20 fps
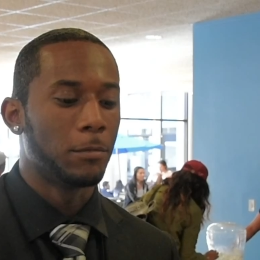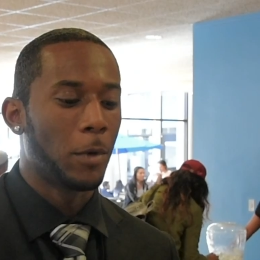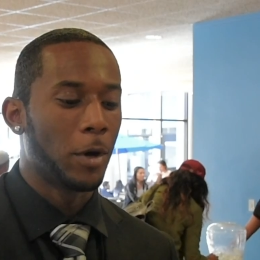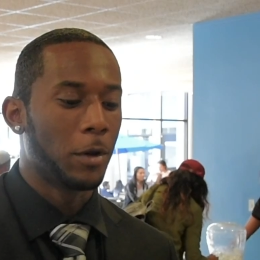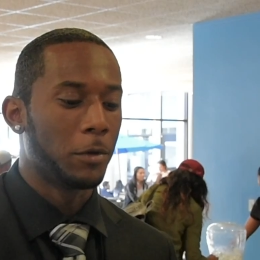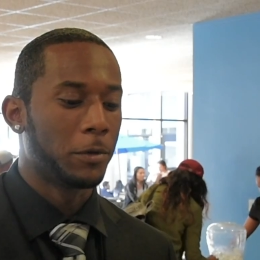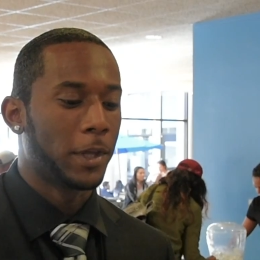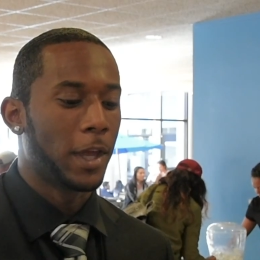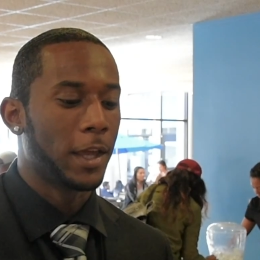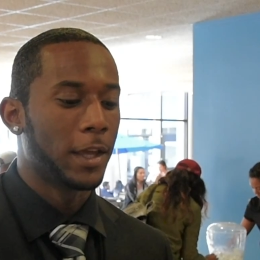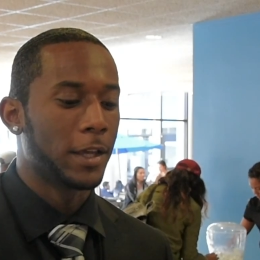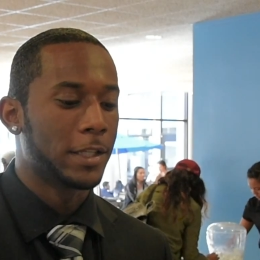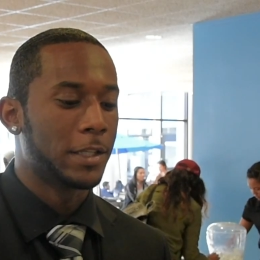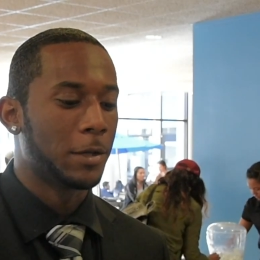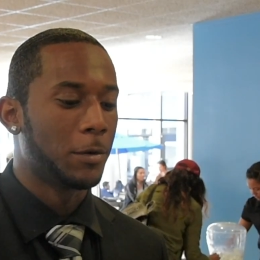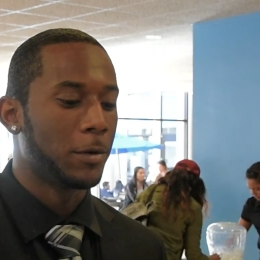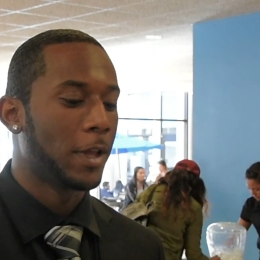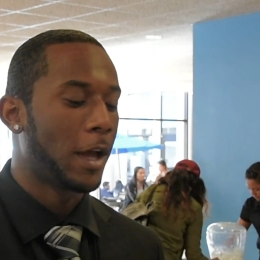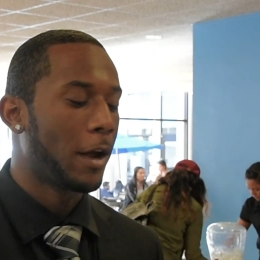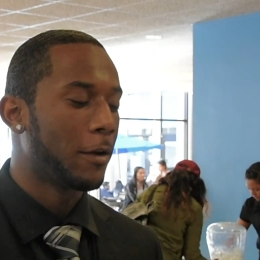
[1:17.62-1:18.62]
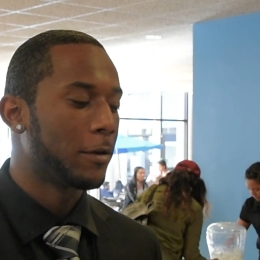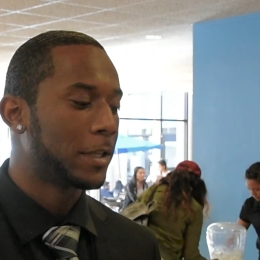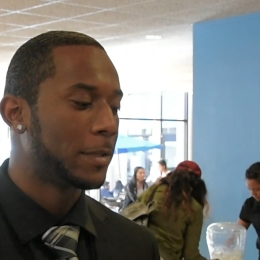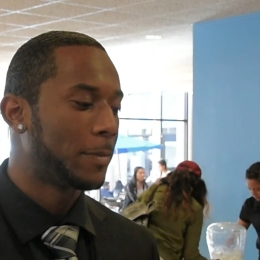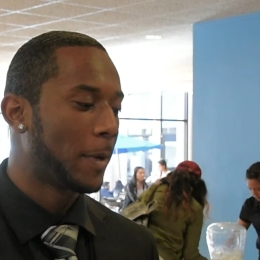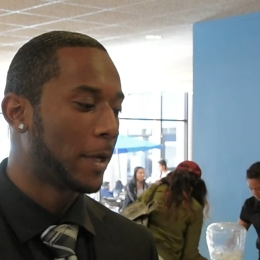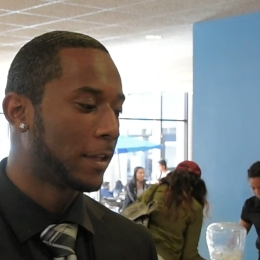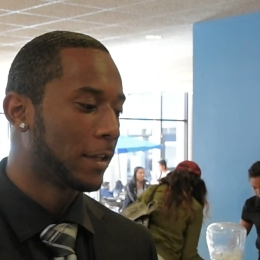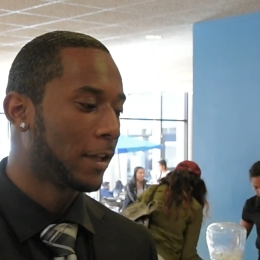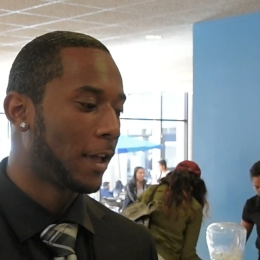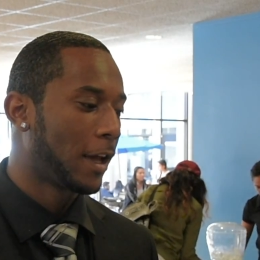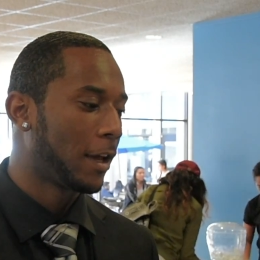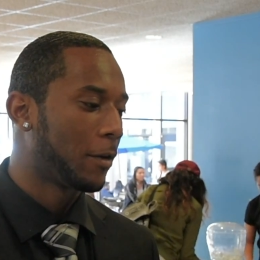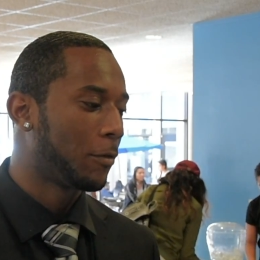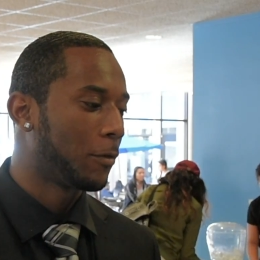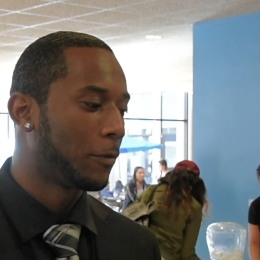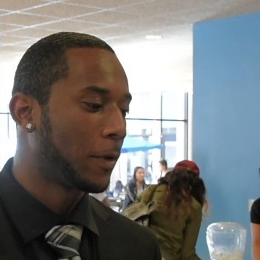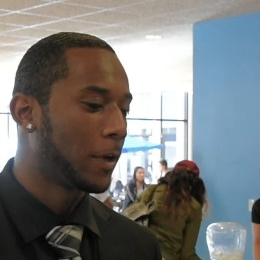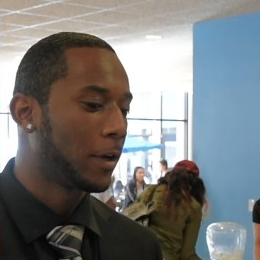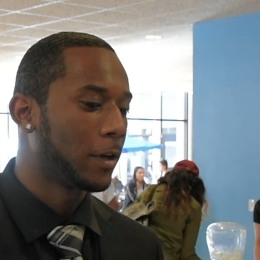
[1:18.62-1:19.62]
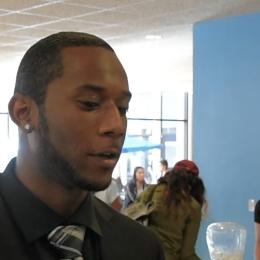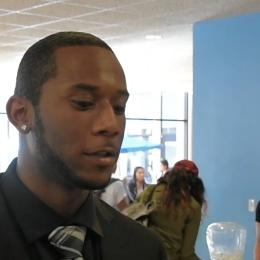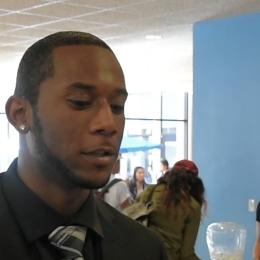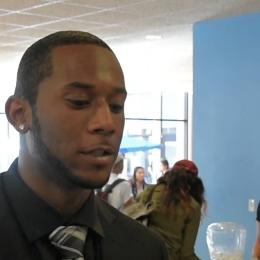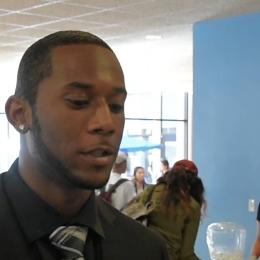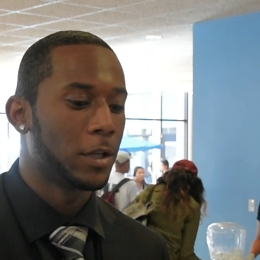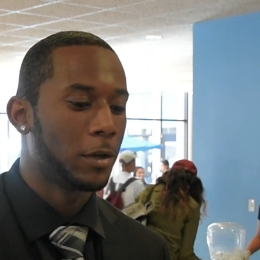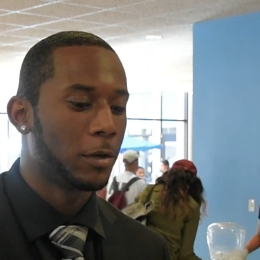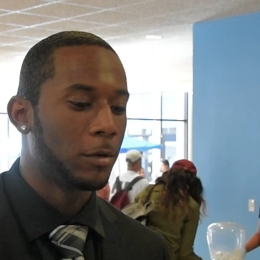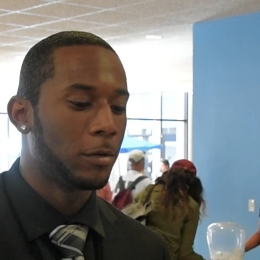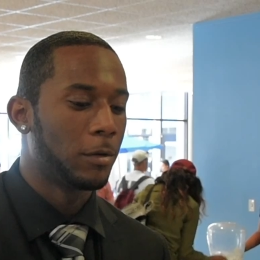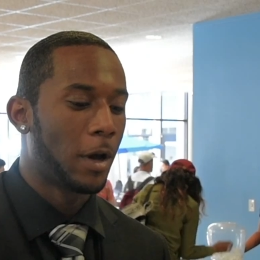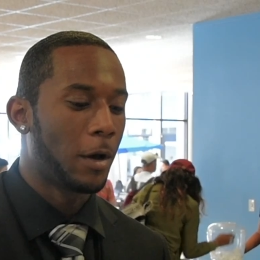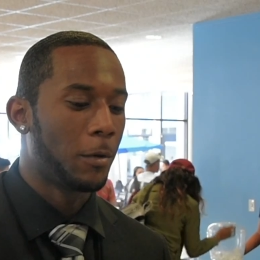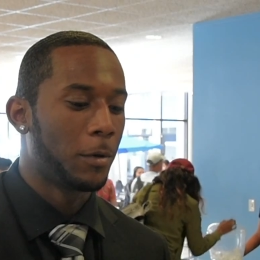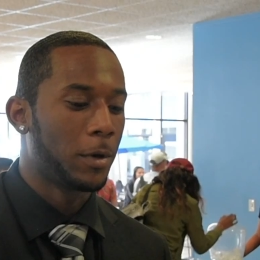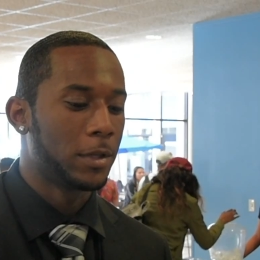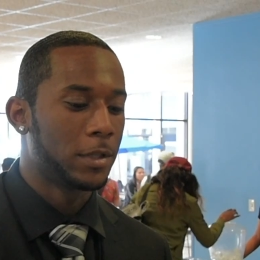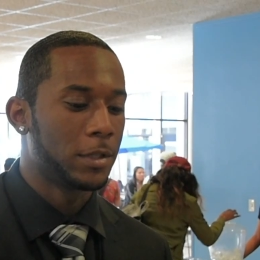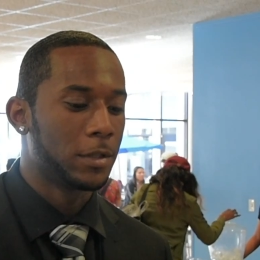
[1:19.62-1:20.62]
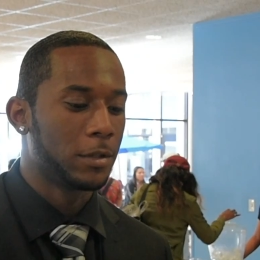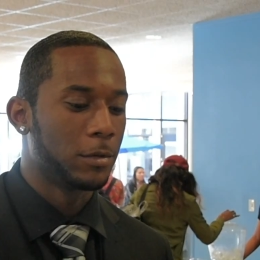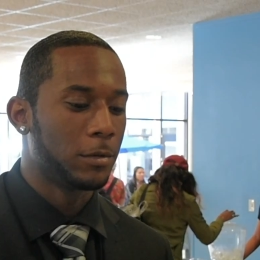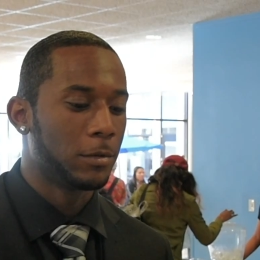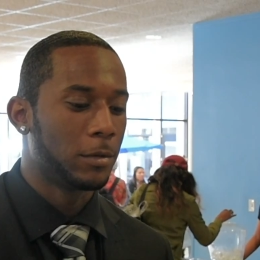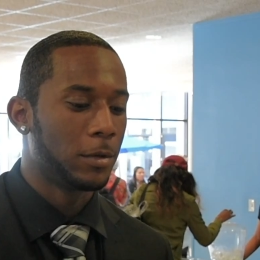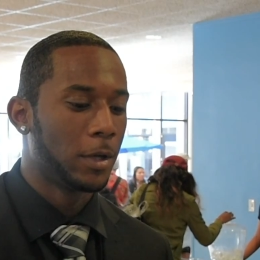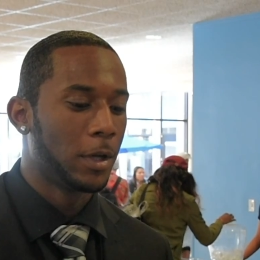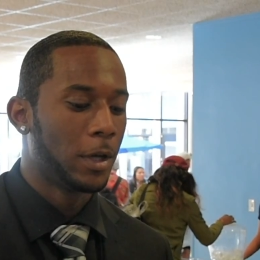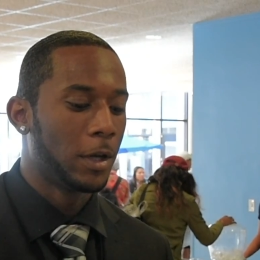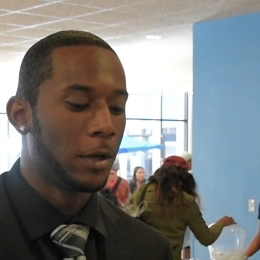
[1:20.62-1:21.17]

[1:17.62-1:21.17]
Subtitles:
Martin Luther King is someone that I respect a lot and revere, so I wanted to